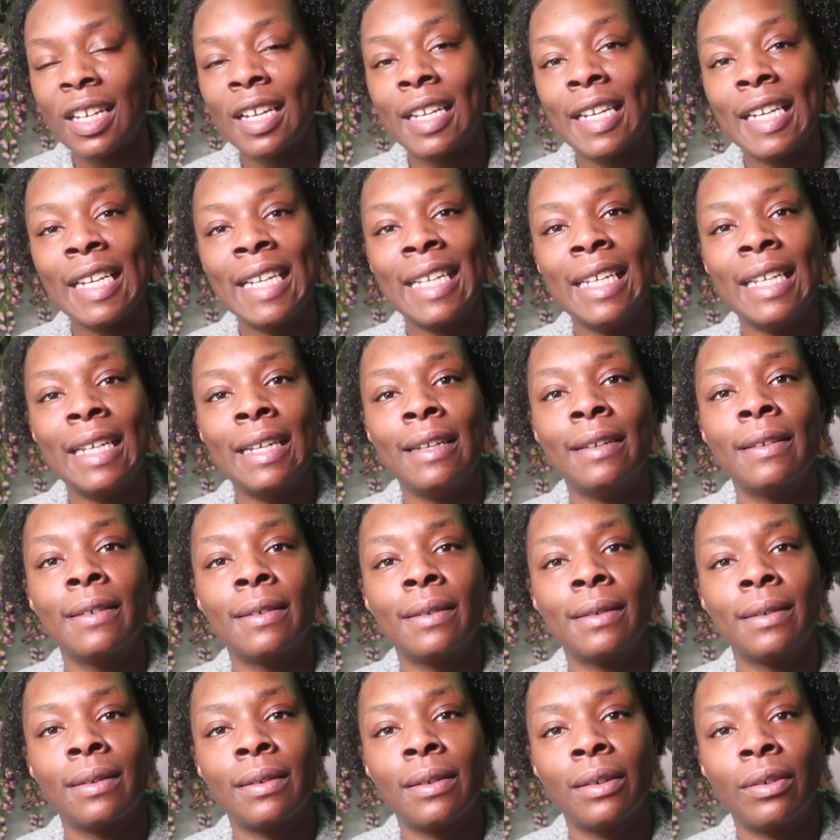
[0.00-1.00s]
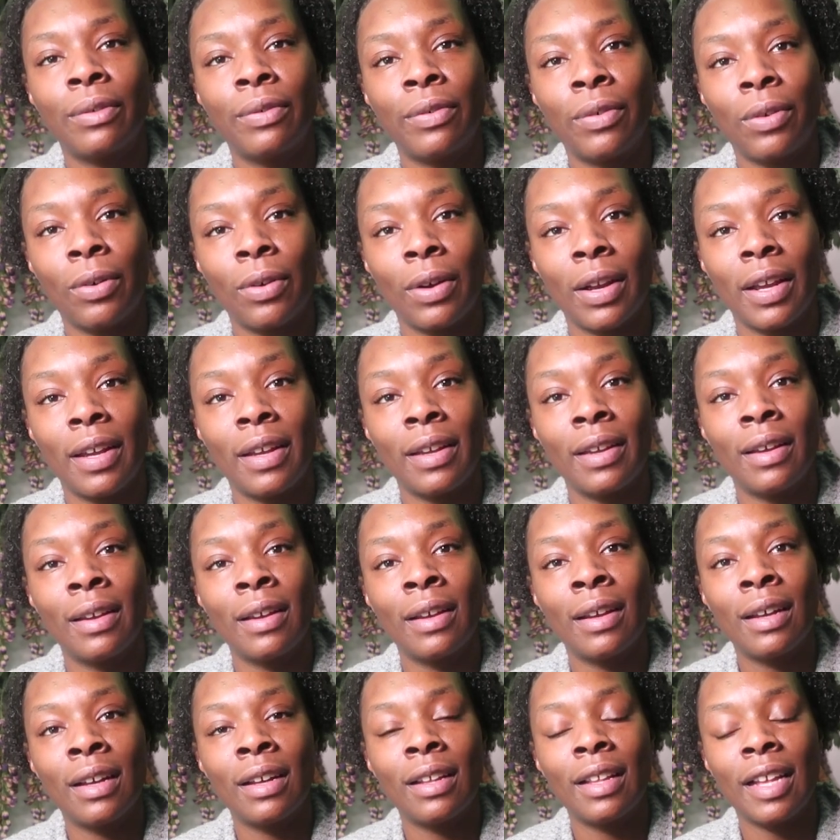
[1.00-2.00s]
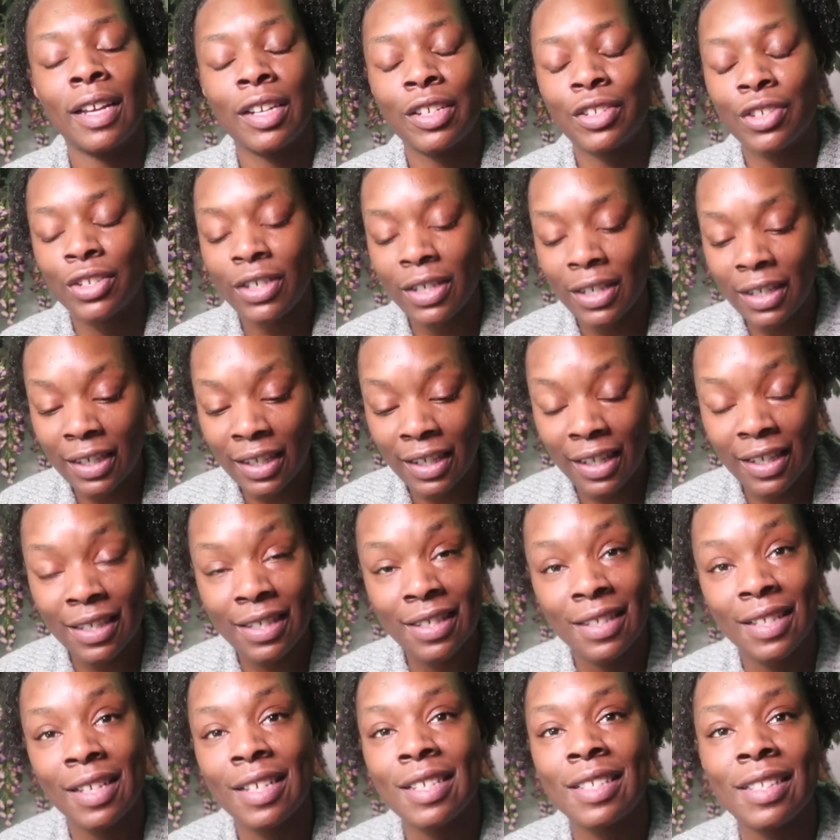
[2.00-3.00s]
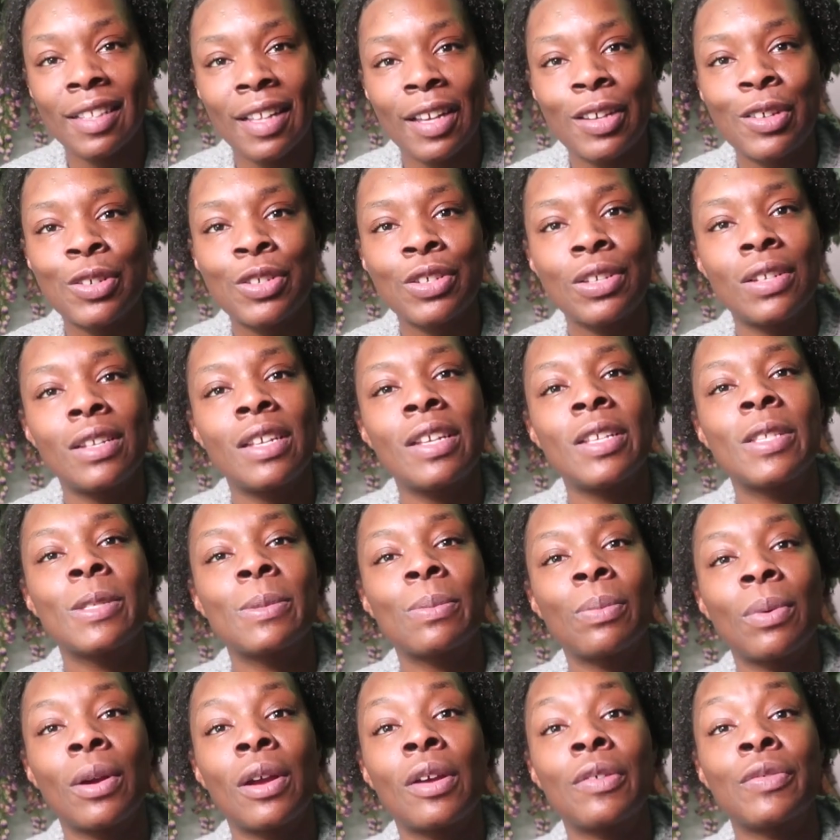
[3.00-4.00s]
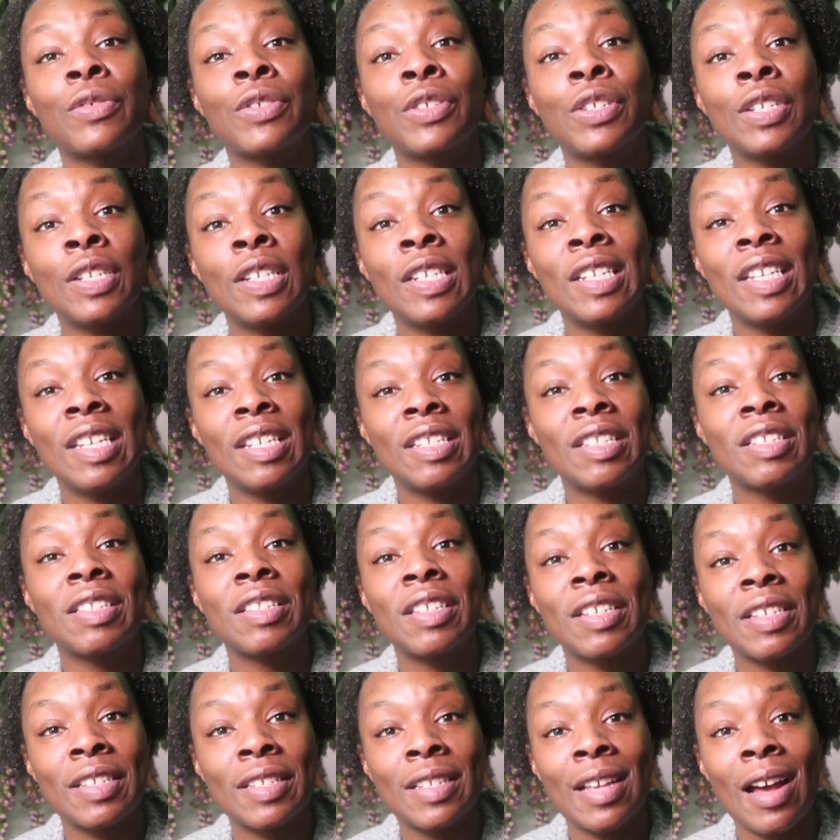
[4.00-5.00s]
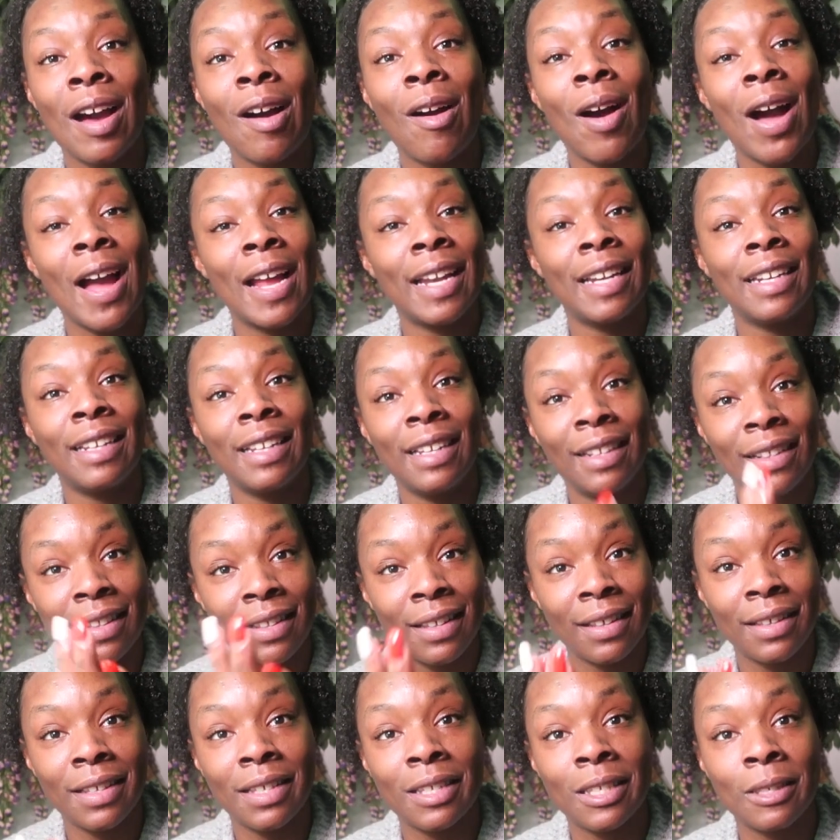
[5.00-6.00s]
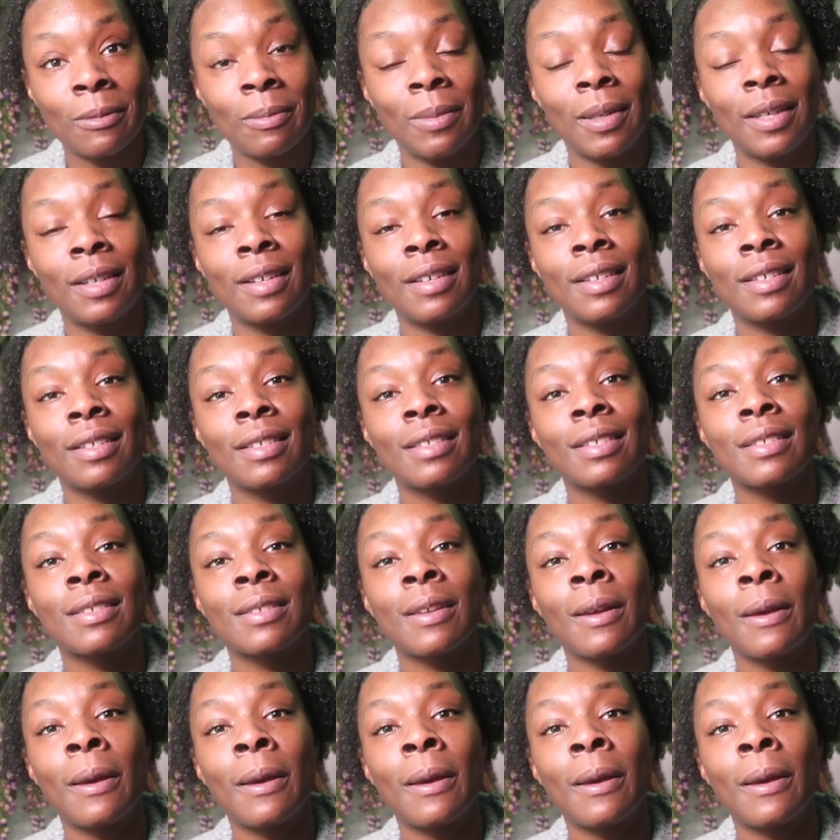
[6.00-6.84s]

need for it. Like, she needs this like she needs breath. She needs this how I need this, because